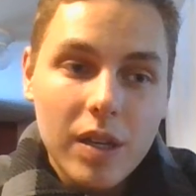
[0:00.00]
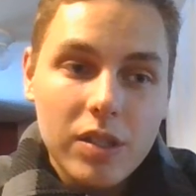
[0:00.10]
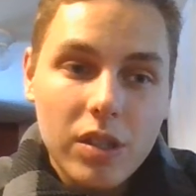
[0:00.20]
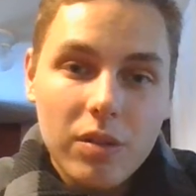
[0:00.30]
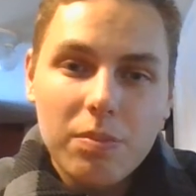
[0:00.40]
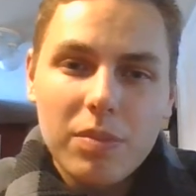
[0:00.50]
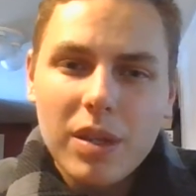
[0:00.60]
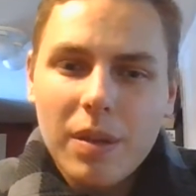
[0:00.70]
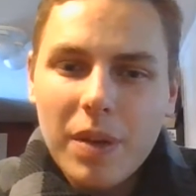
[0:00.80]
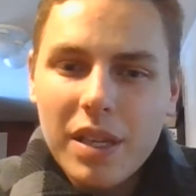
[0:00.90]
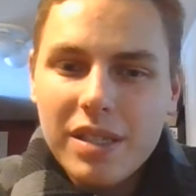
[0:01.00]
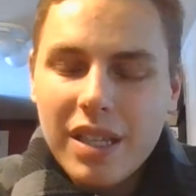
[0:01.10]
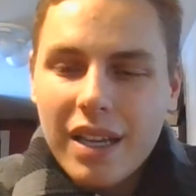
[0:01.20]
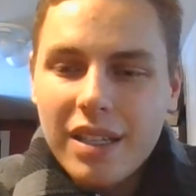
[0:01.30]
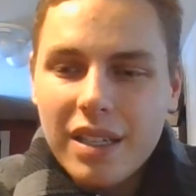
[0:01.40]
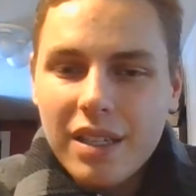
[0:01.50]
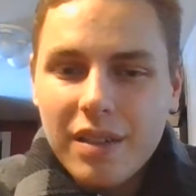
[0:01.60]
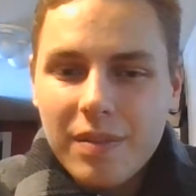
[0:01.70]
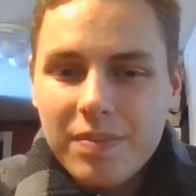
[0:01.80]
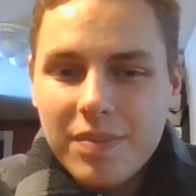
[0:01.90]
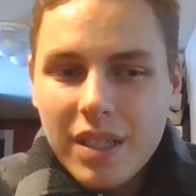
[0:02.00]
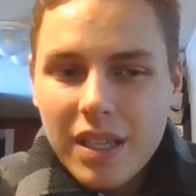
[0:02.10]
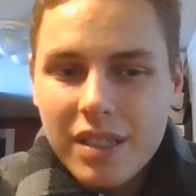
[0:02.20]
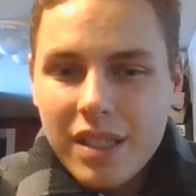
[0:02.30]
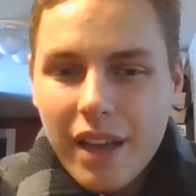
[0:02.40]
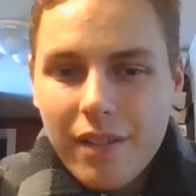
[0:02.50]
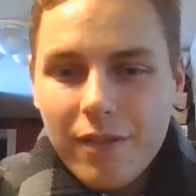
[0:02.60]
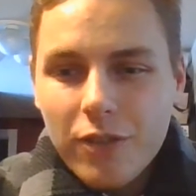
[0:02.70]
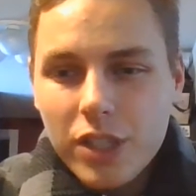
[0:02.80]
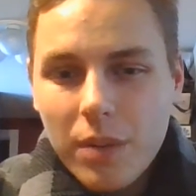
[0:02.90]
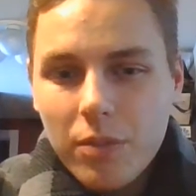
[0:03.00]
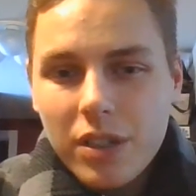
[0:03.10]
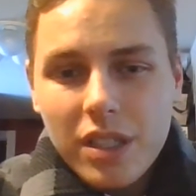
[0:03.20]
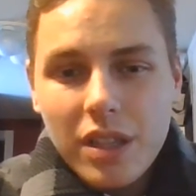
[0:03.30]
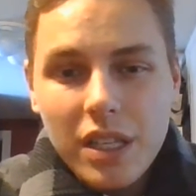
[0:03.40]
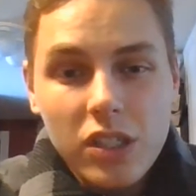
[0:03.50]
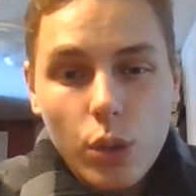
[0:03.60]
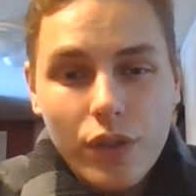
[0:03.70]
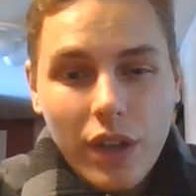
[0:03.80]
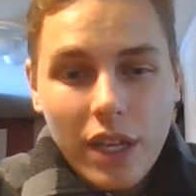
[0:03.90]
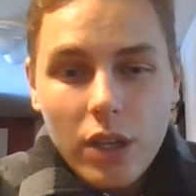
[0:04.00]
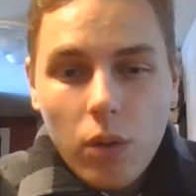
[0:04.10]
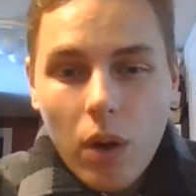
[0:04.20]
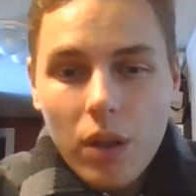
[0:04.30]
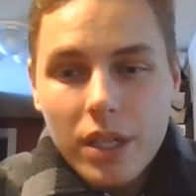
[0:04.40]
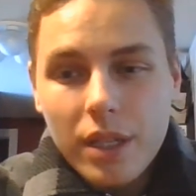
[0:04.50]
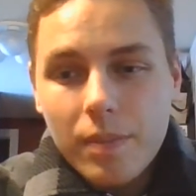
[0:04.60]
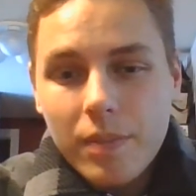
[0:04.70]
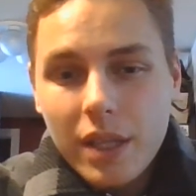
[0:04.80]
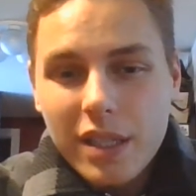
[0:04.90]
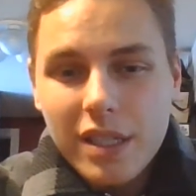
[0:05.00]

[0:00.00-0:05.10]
So the basic idea is that for some reason, this sort of inequality is